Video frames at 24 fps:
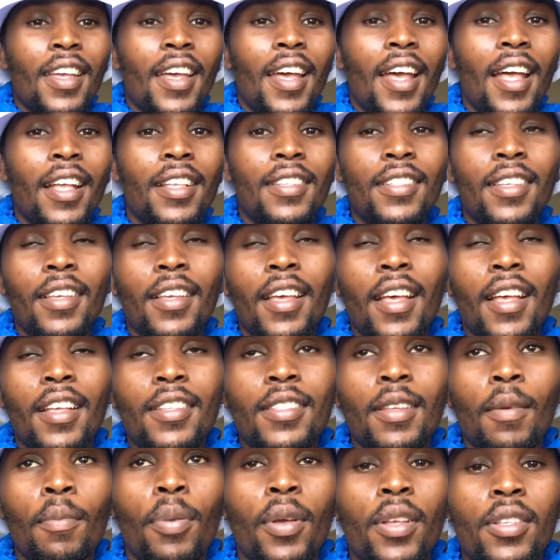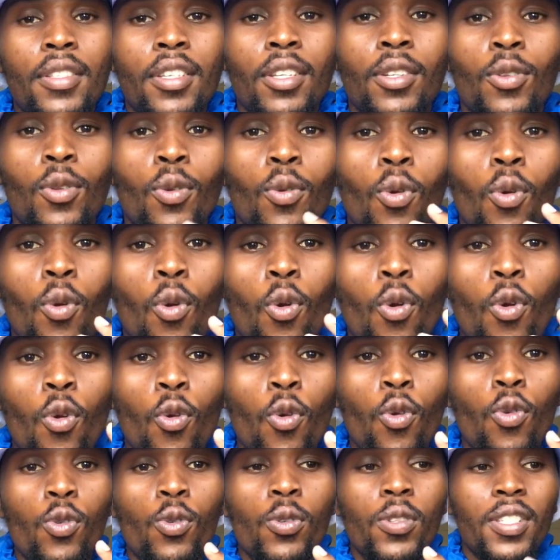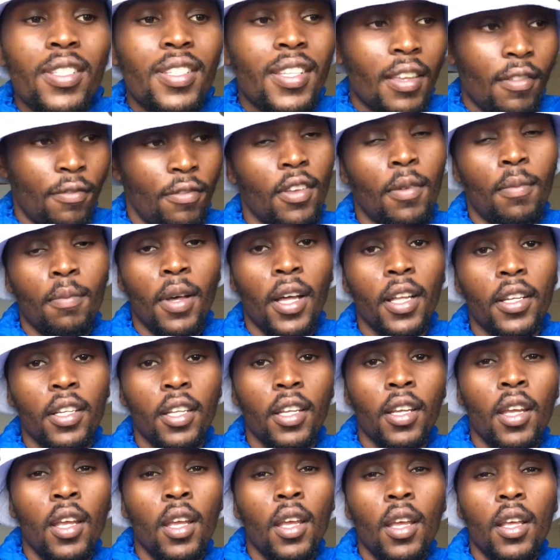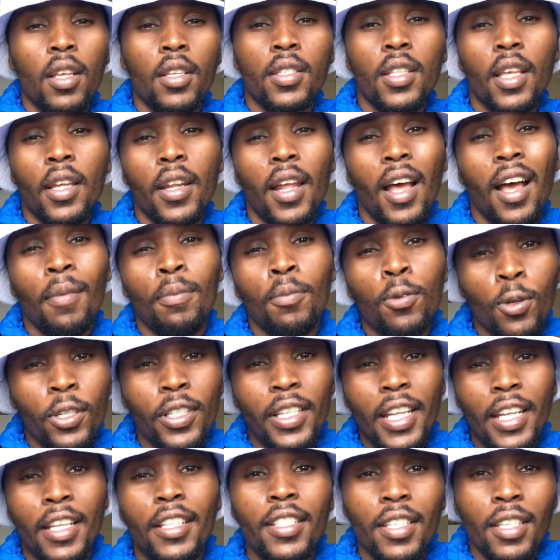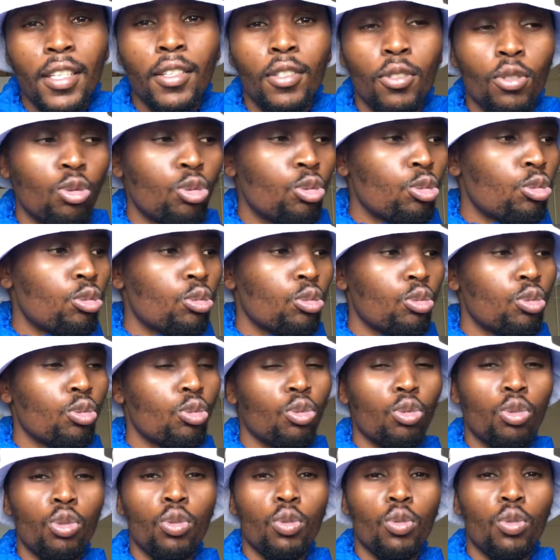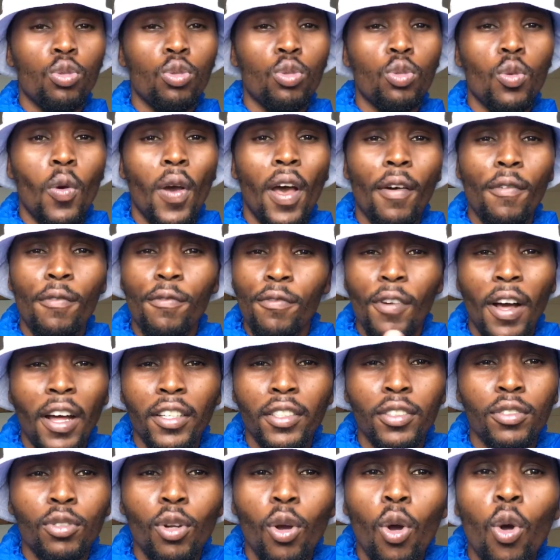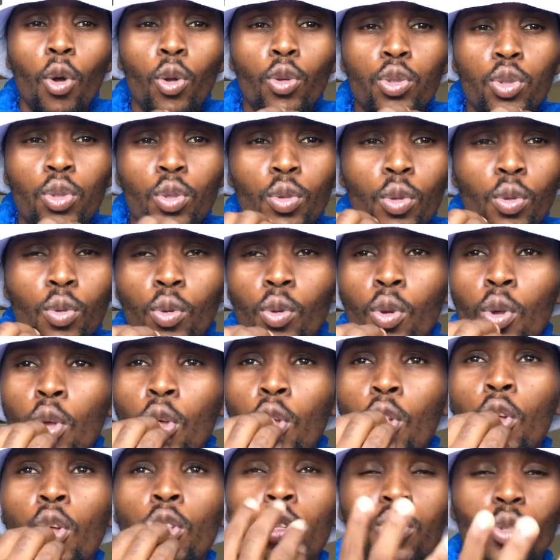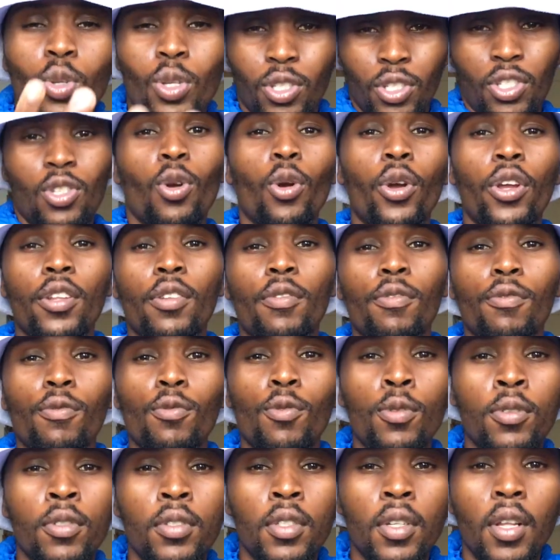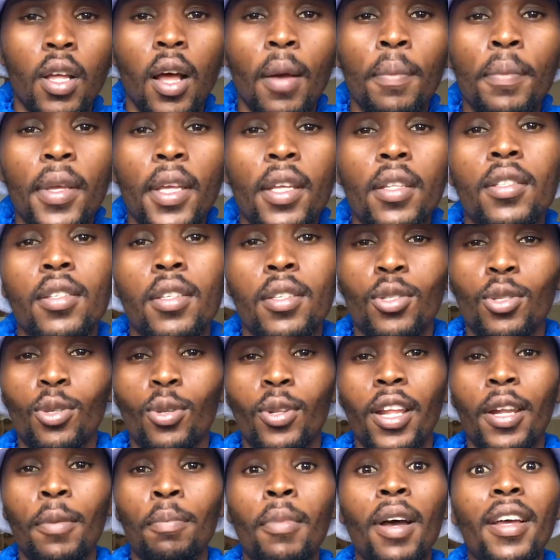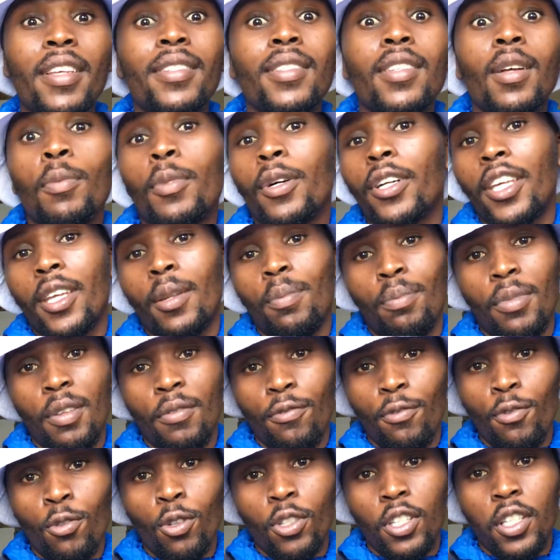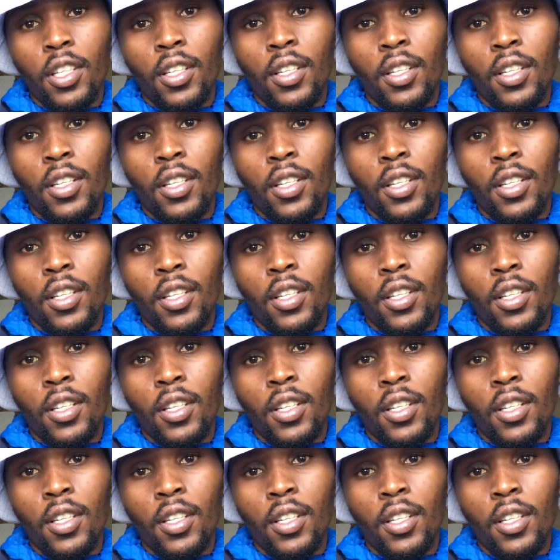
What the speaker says: as a person who's saving money is that I'm not eating to have fun or to enjoy the food. I'm eating so that my stomach can be full,